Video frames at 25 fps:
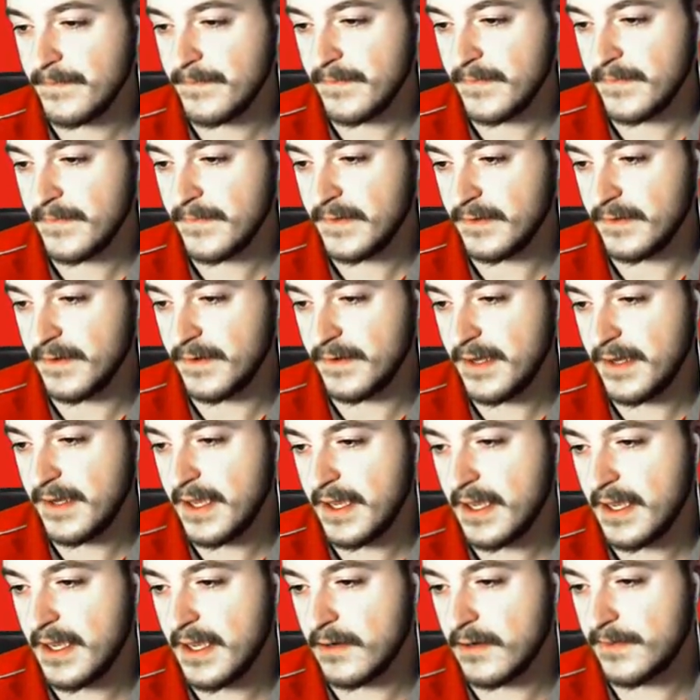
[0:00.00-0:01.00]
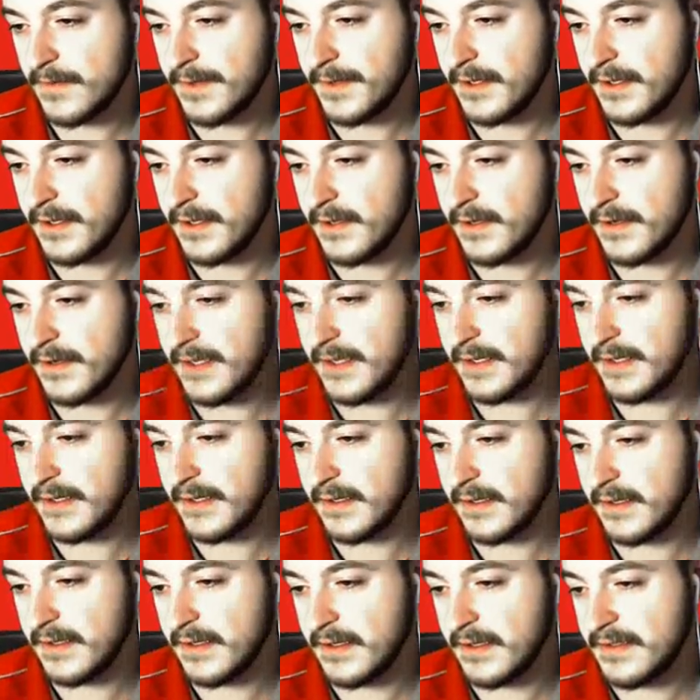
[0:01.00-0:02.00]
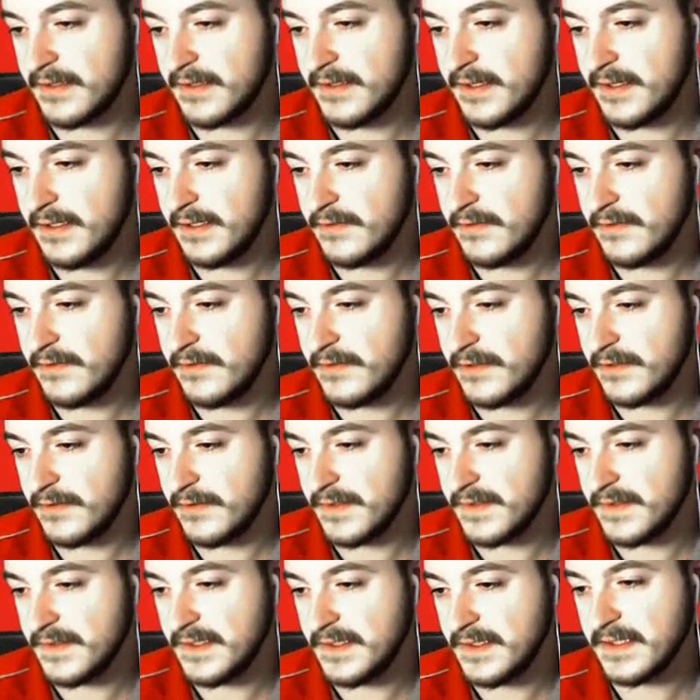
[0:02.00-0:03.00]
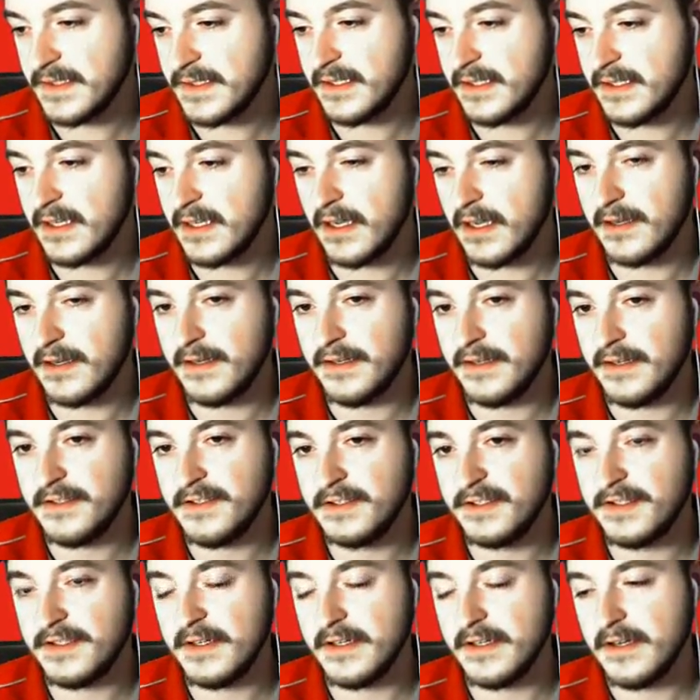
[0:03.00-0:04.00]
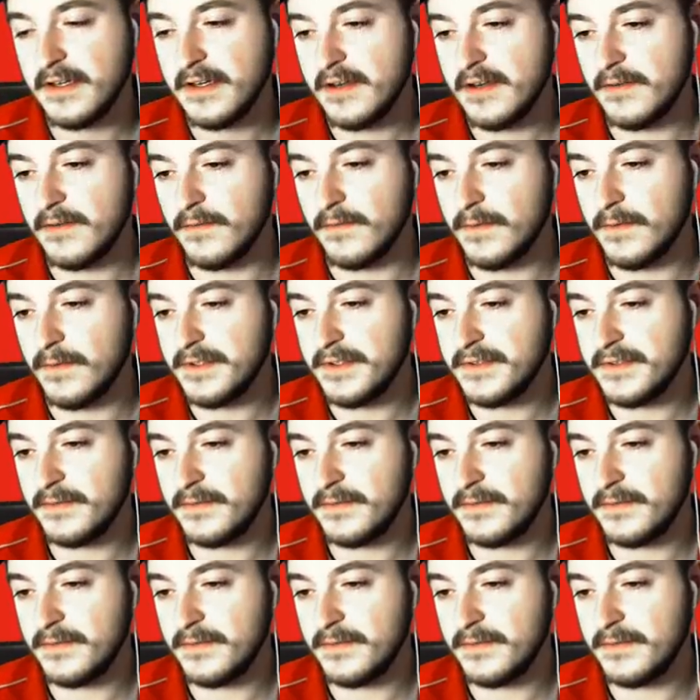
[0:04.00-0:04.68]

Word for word: So now we can go ahead and continue to the seaside cottage once we